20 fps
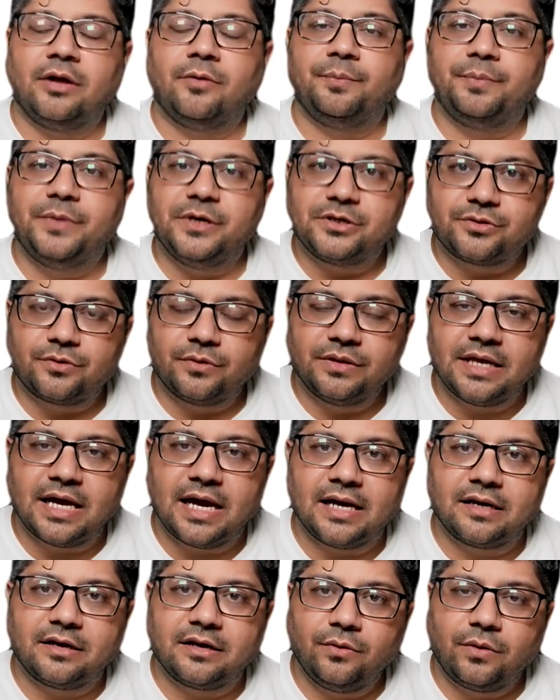based on
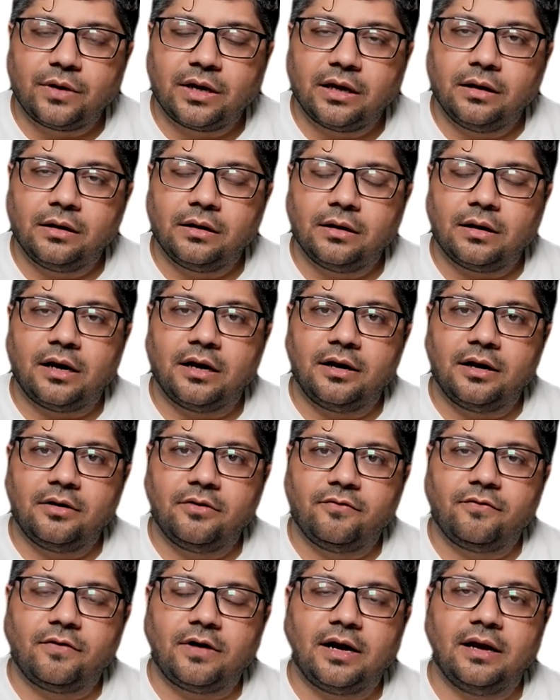that, you can
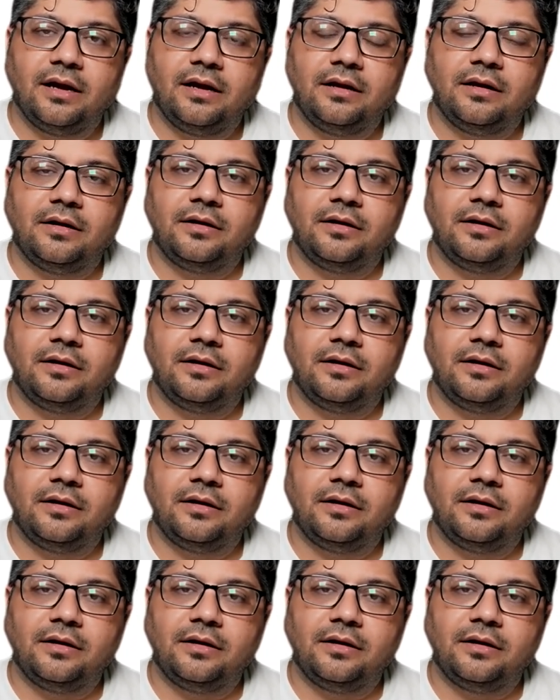identify